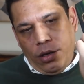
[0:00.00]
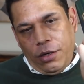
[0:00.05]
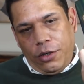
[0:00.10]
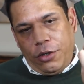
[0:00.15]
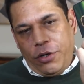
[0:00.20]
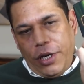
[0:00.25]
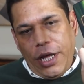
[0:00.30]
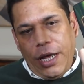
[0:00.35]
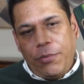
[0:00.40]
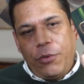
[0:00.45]

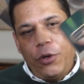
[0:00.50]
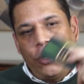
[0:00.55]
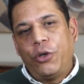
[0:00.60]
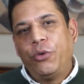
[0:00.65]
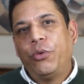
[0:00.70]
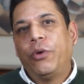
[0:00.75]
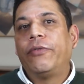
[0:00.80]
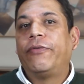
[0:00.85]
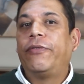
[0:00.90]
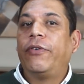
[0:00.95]
today I'm going to
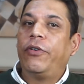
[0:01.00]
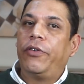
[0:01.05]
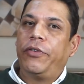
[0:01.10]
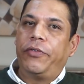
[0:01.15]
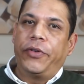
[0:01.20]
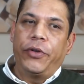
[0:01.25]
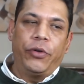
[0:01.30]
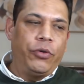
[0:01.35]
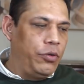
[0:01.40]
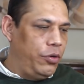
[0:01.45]
do a full
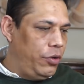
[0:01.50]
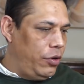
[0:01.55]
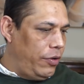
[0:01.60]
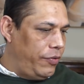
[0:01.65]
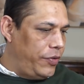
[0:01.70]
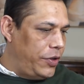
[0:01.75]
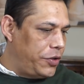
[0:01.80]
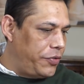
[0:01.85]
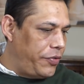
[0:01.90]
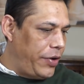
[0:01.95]
review
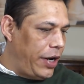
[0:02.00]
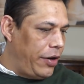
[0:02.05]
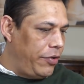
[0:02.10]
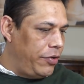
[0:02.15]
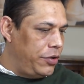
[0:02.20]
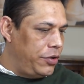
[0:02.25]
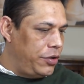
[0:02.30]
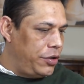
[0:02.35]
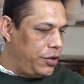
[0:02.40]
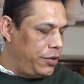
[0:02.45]
of this
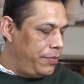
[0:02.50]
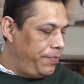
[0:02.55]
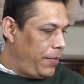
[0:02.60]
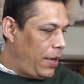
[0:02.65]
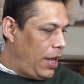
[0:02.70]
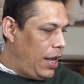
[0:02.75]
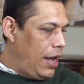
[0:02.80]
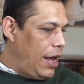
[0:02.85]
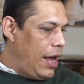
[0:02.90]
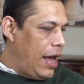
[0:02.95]
fragrance
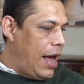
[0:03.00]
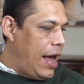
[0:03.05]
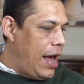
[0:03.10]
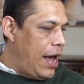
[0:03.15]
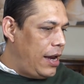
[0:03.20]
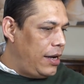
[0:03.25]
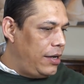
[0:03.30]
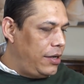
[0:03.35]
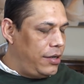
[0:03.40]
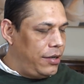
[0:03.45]

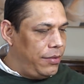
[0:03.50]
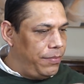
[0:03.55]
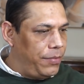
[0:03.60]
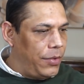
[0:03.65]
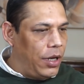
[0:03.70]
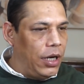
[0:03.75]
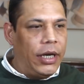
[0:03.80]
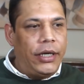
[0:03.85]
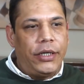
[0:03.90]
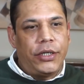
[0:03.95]
and
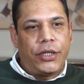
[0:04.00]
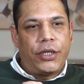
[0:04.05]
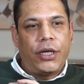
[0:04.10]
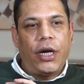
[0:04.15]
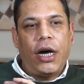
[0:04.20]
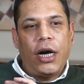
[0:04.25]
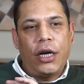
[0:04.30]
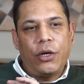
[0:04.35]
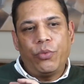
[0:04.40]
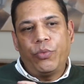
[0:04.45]
let's
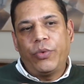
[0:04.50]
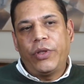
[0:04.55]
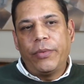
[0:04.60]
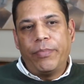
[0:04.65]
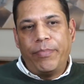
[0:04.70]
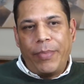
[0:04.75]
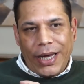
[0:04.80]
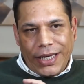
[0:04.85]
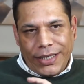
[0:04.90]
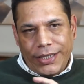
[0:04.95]
start with the
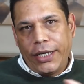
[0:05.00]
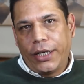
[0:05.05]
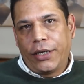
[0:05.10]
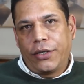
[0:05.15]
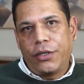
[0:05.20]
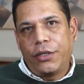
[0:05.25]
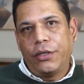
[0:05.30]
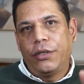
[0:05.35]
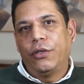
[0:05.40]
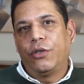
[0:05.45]

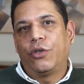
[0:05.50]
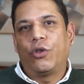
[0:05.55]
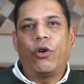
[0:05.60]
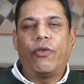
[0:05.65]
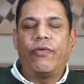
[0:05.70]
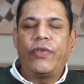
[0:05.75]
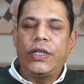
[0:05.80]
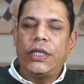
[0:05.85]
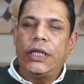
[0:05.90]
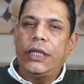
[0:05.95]
basics. So
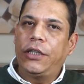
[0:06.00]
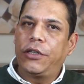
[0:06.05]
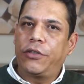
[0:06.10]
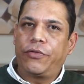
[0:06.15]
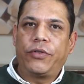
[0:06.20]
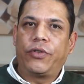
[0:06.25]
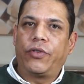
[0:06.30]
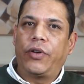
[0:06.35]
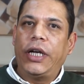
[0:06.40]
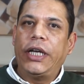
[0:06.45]
obviously this
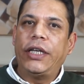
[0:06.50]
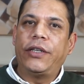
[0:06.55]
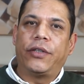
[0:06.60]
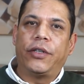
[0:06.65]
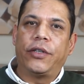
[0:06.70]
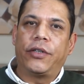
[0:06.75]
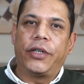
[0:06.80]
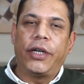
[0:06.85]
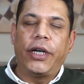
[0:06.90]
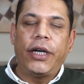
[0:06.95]
was released
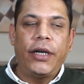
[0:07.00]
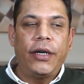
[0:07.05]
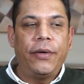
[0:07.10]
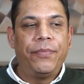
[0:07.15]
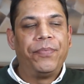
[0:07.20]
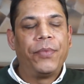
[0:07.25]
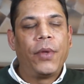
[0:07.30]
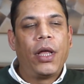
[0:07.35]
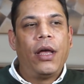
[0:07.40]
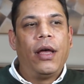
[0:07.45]
this year.
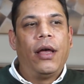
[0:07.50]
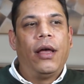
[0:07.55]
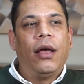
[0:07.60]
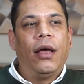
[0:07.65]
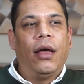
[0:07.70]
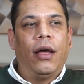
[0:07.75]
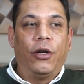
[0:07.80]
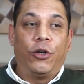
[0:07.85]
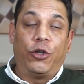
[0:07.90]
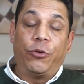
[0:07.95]

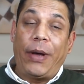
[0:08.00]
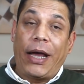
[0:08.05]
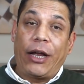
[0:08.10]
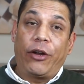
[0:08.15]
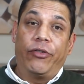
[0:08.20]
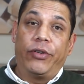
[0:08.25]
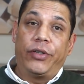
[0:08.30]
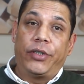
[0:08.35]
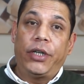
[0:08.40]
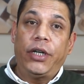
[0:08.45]
Tobacco
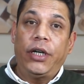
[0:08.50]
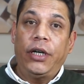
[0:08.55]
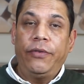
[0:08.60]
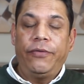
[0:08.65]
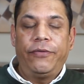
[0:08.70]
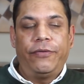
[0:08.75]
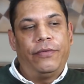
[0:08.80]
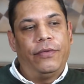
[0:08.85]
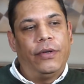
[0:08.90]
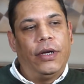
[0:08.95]

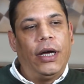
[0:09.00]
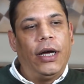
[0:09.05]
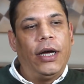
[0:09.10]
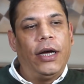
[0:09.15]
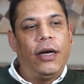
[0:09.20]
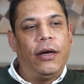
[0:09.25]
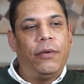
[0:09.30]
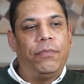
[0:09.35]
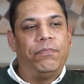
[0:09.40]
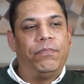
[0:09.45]
Reserve
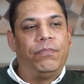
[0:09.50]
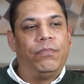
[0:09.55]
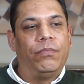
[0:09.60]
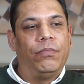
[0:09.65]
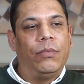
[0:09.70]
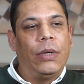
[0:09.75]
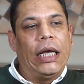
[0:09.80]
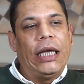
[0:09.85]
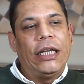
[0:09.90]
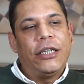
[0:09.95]
uh,
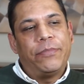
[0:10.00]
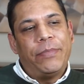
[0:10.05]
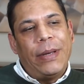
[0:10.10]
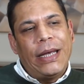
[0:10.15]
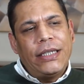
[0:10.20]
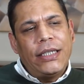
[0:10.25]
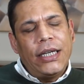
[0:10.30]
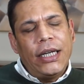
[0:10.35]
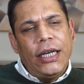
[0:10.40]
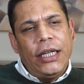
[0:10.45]
is
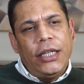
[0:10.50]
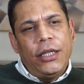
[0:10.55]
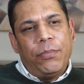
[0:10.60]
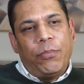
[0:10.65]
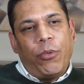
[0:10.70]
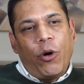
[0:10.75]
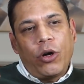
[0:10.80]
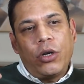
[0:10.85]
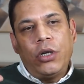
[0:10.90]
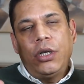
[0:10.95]
basically the
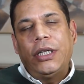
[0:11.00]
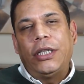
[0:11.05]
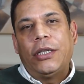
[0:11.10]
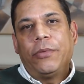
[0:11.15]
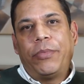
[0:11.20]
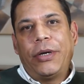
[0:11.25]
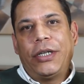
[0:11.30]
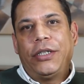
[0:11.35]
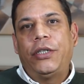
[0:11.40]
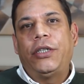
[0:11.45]
bottle and the
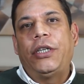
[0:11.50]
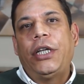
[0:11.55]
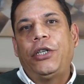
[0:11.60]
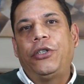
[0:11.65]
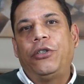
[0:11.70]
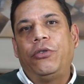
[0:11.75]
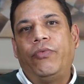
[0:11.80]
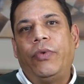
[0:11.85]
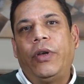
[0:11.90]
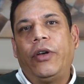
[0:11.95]

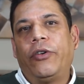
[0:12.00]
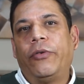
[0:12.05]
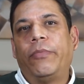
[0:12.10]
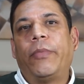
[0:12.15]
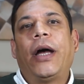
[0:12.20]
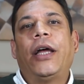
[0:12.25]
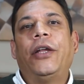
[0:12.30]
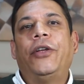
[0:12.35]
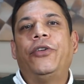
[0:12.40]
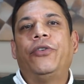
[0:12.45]
presentation will
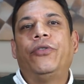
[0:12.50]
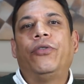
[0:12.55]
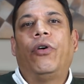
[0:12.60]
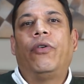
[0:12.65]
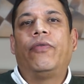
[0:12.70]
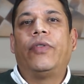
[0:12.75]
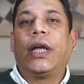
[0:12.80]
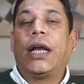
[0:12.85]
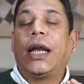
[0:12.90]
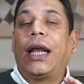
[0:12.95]
remind you
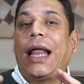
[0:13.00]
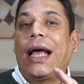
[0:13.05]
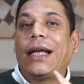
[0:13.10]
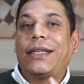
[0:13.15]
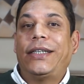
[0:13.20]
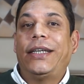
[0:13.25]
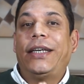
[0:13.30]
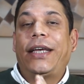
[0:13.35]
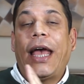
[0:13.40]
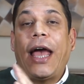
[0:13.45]
of the
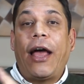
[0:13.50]
classic